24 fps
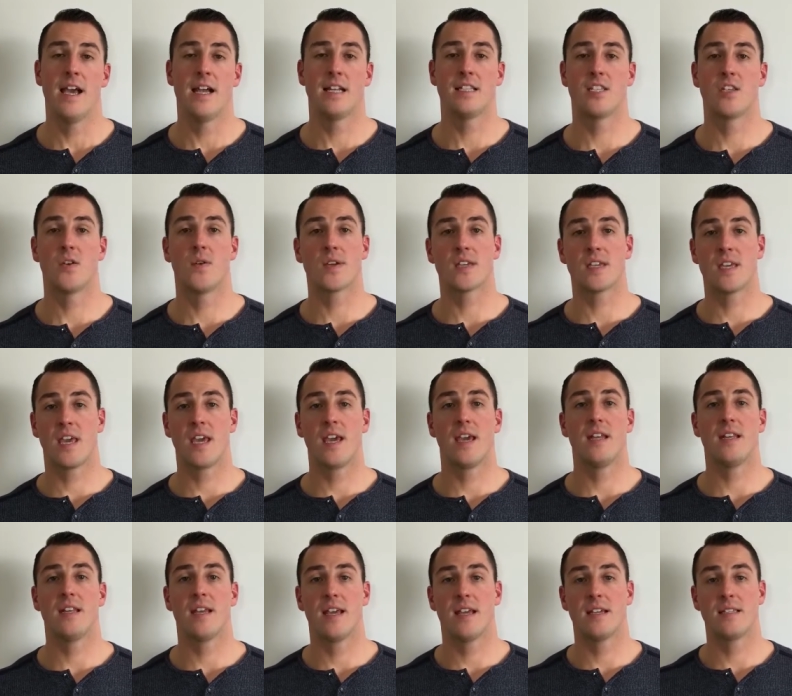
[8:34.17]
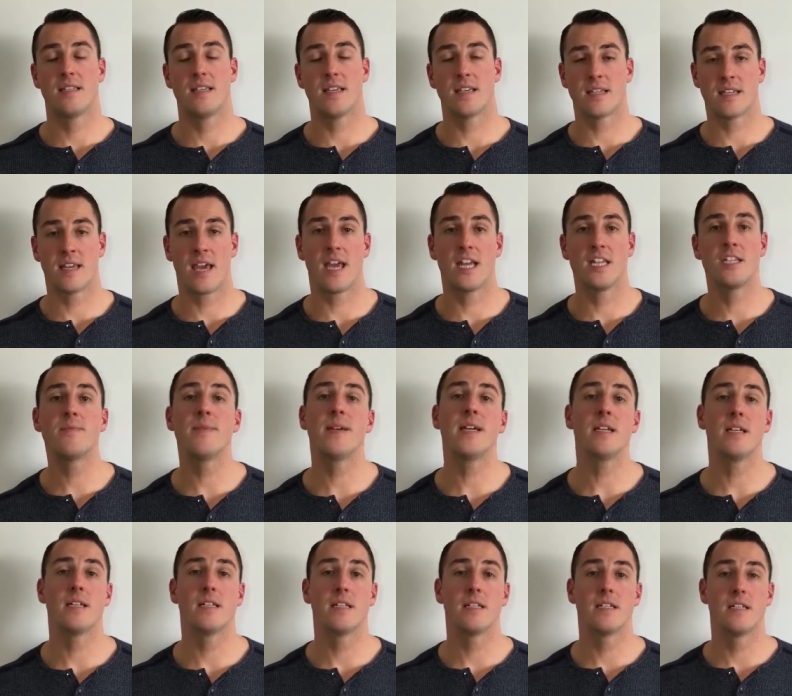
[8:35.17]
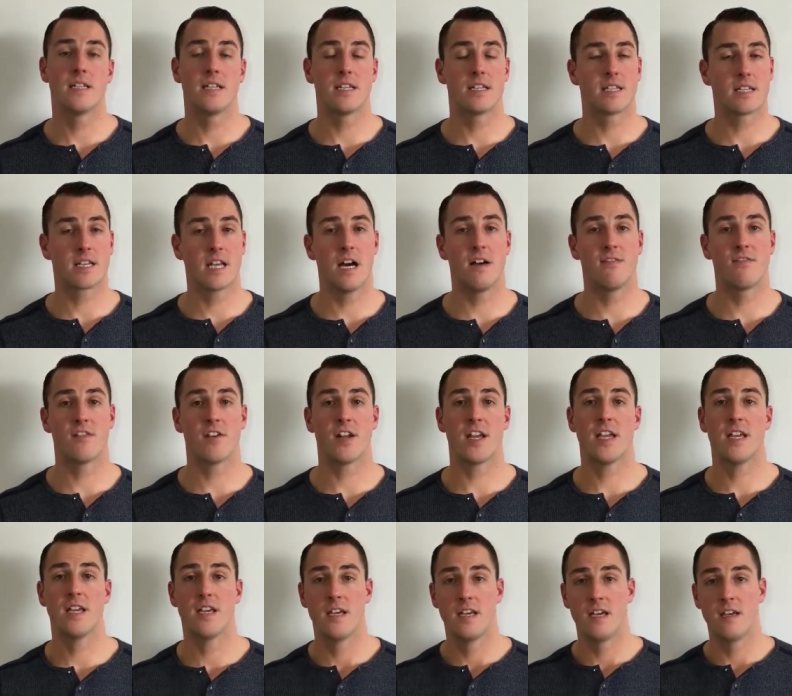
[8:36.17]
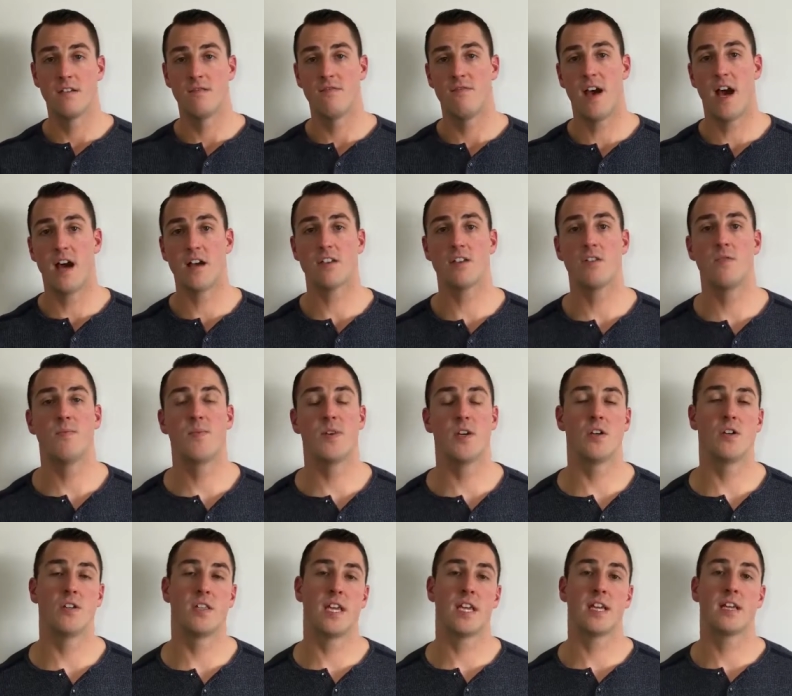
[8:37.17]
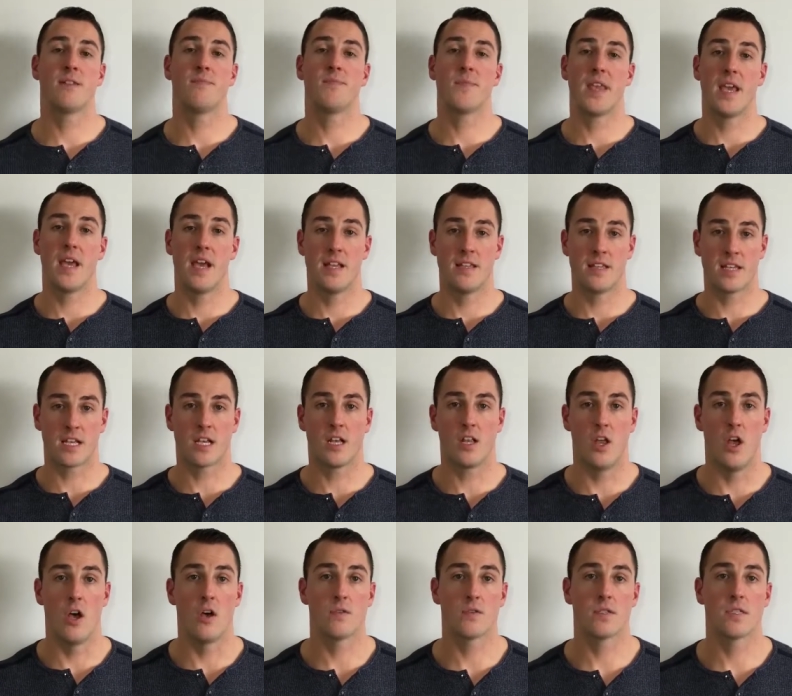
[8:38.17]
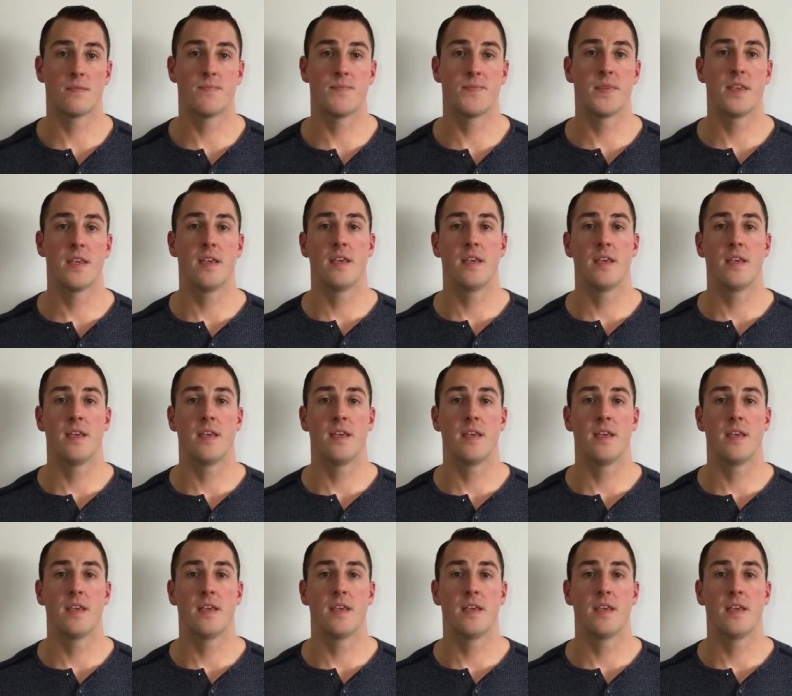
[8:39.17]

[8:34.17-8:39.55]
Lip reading: And so again, it's engagement, discovery, value building, and the close.